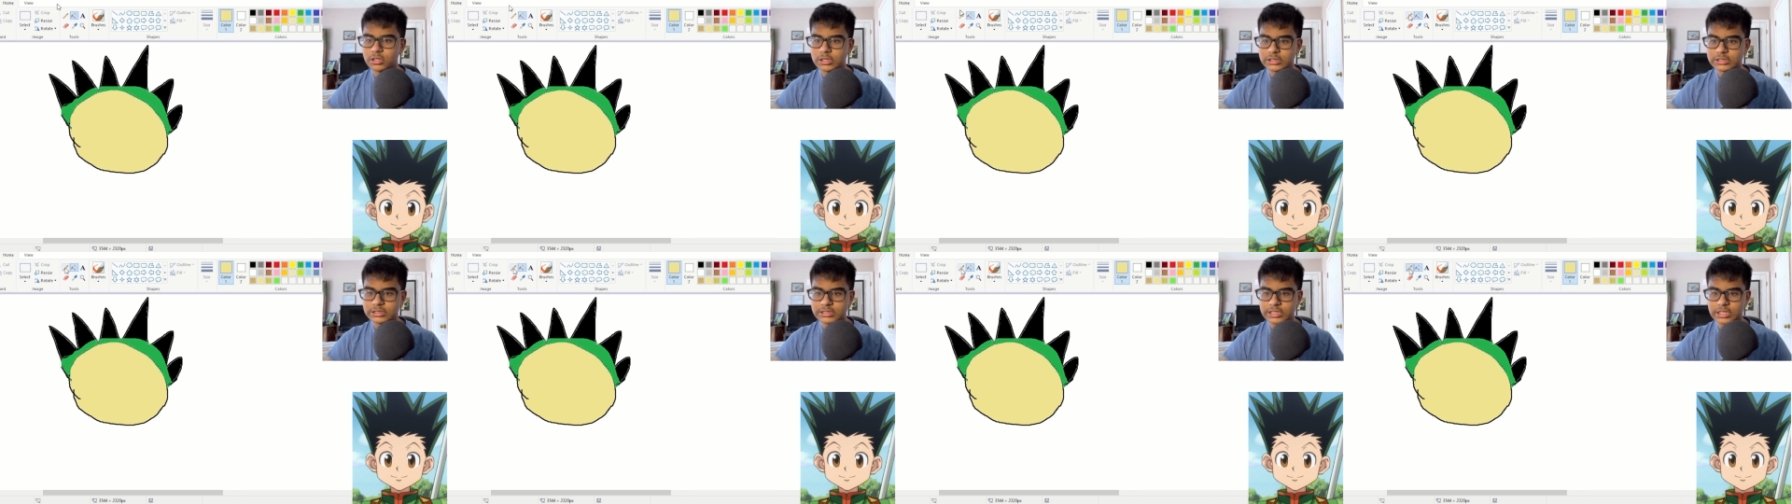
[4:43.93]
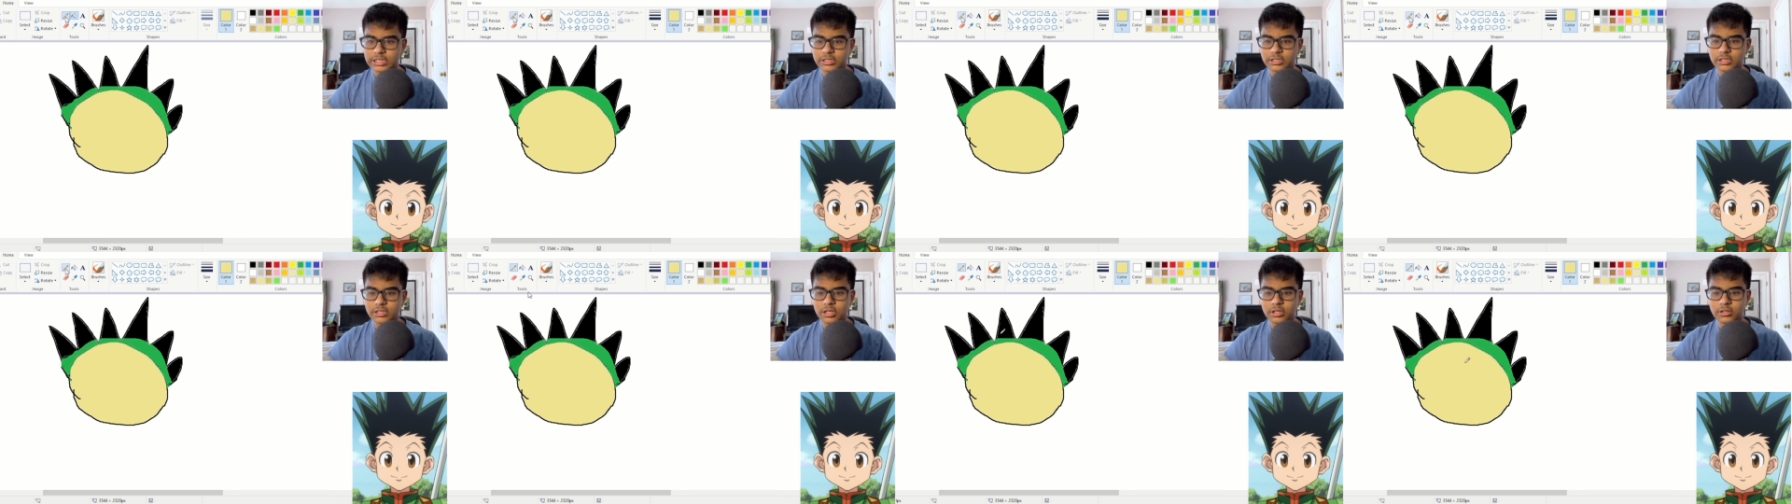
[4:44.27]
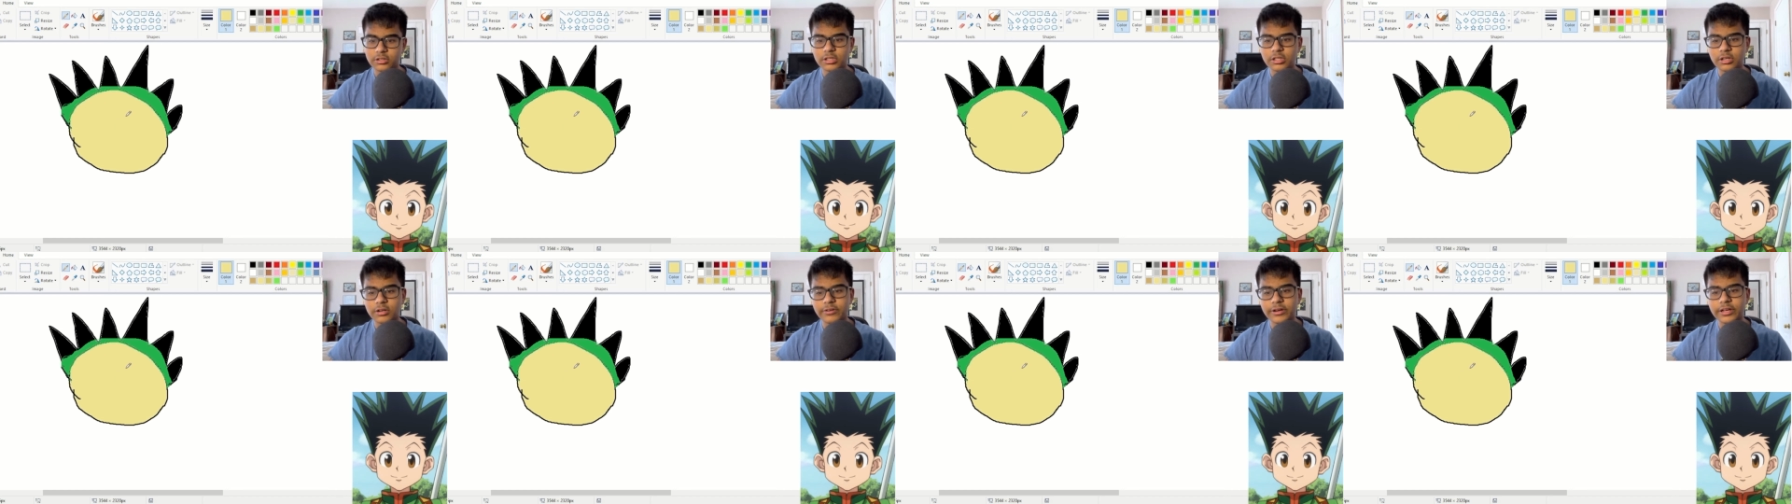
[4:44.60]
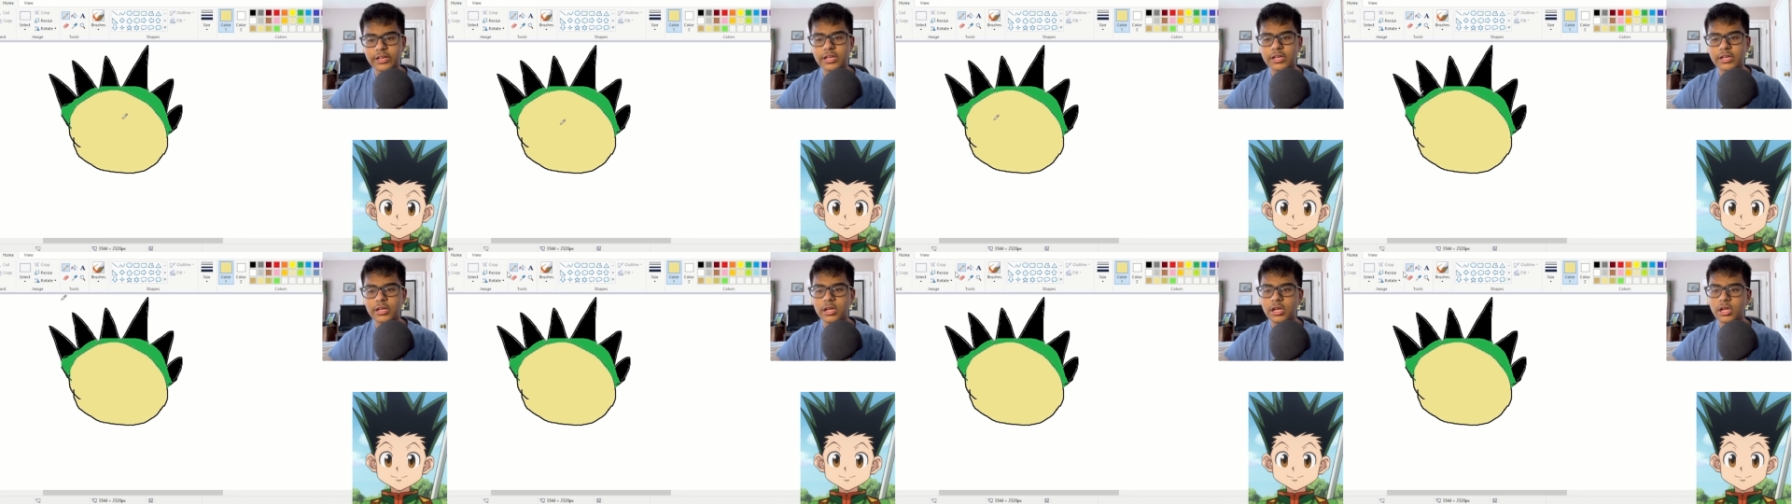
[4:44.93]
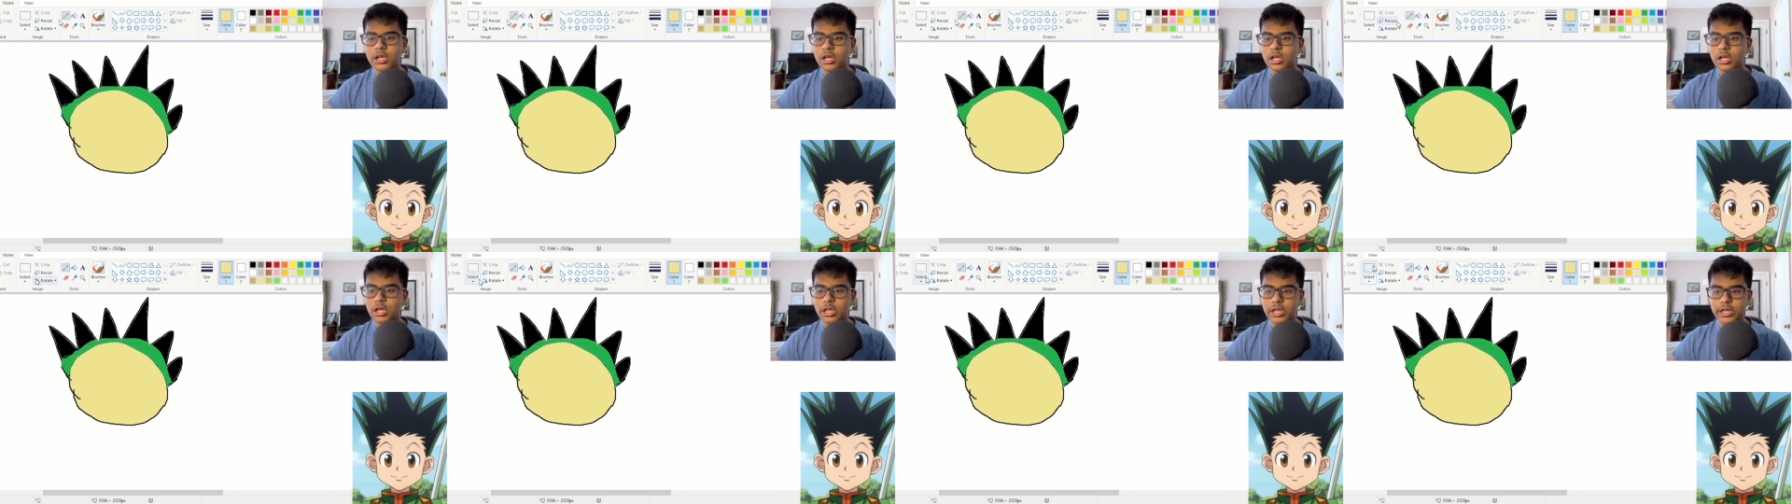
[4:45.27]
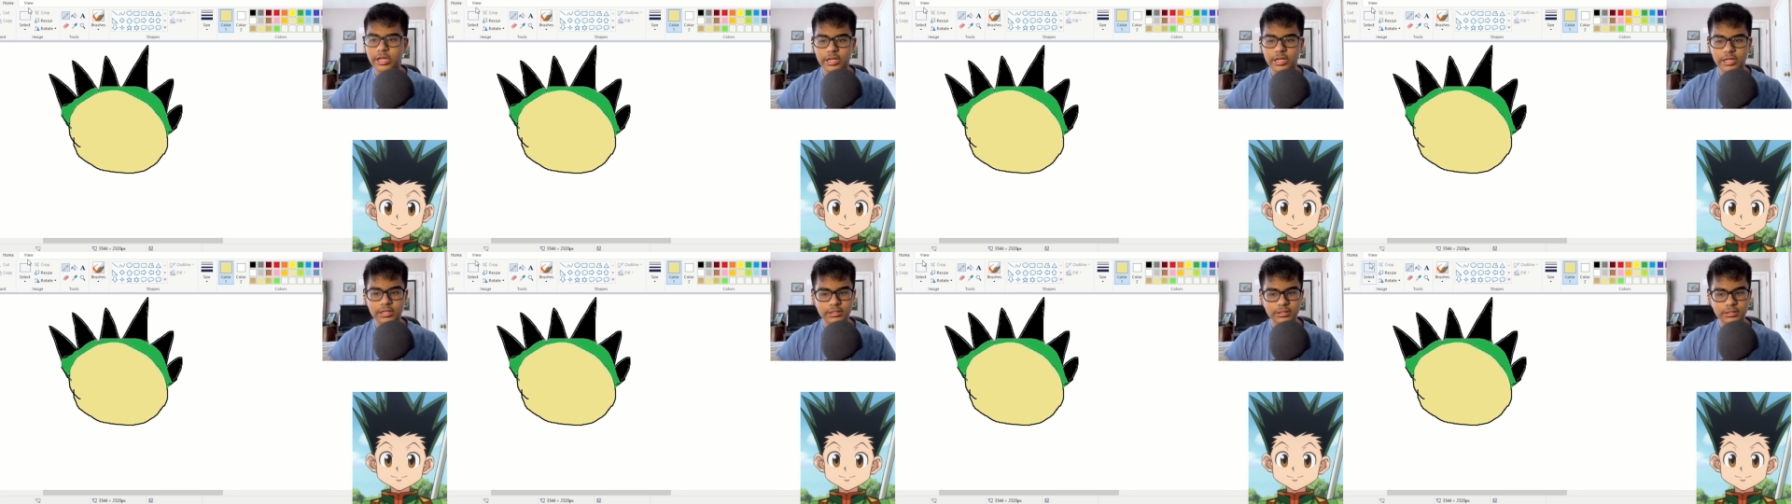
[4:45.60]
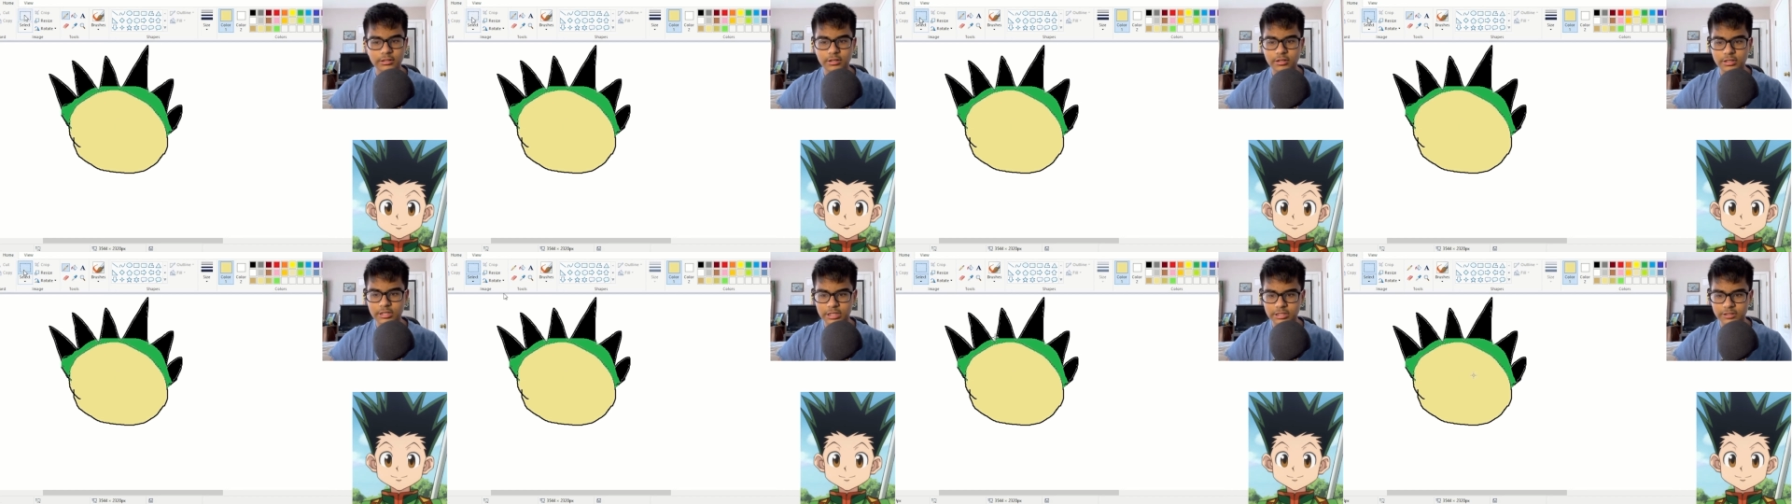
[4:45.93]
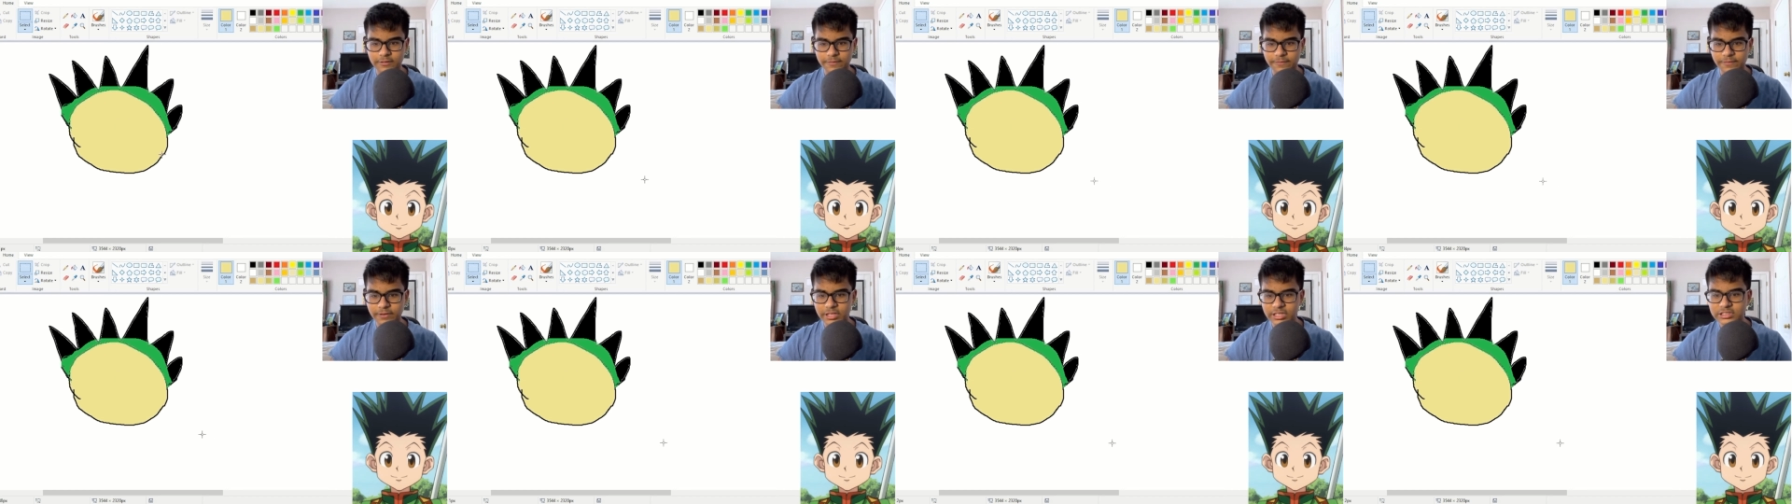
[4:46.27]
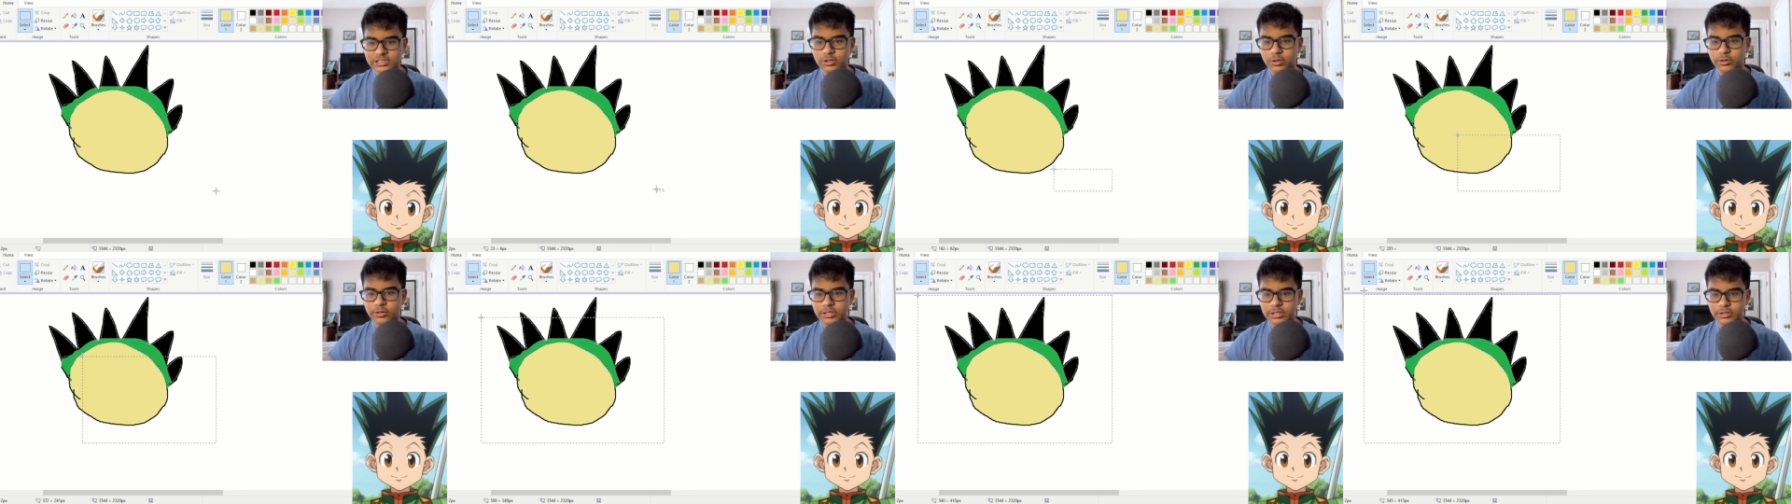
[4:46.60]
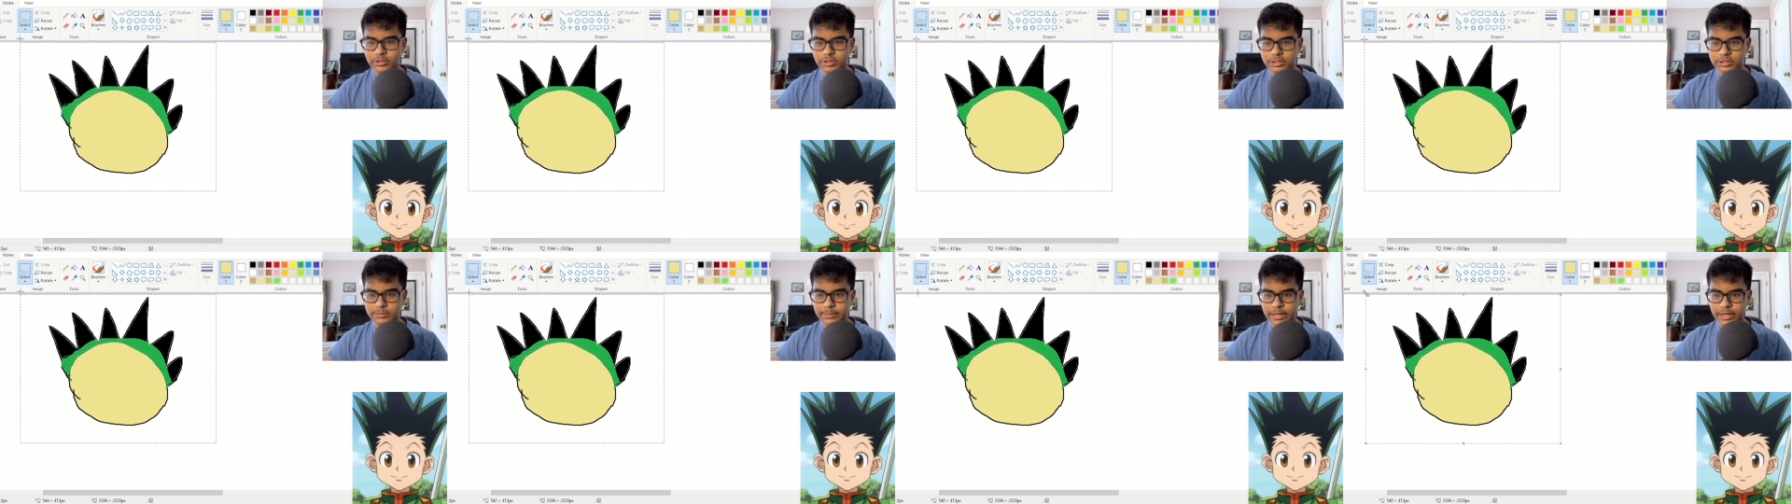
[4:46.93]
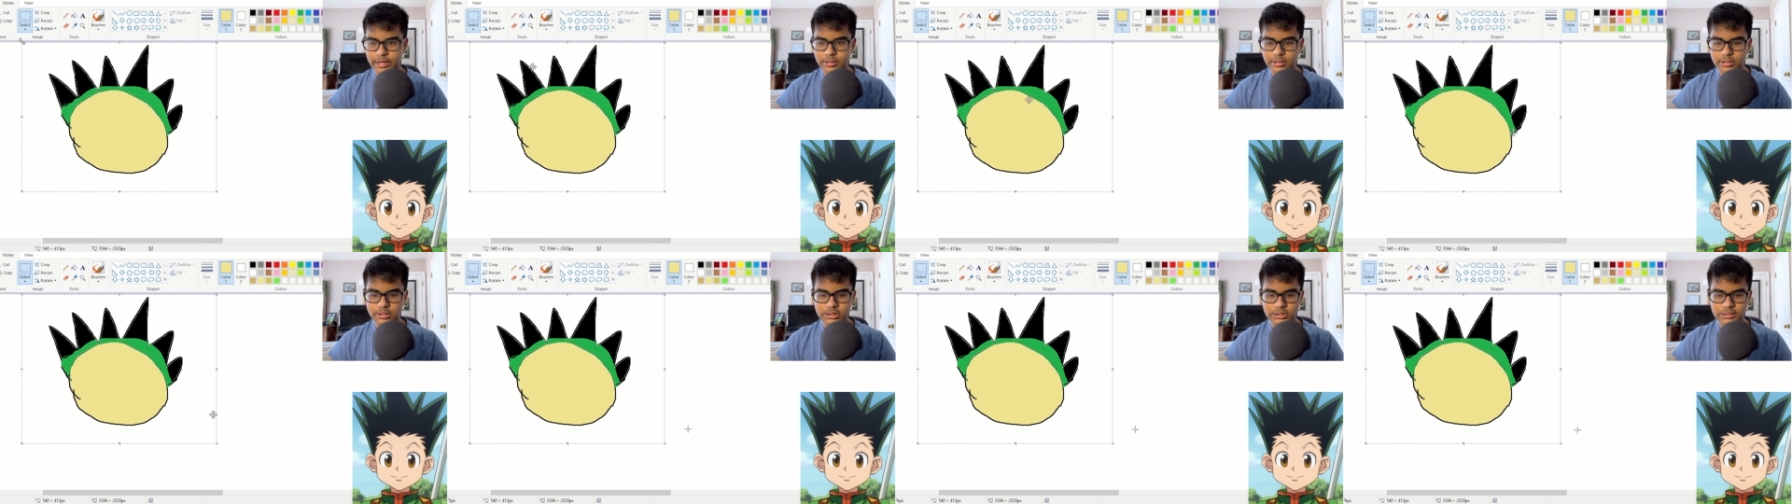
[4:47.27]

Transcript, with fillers: skin color, alright? And, okay, the face already looks bad.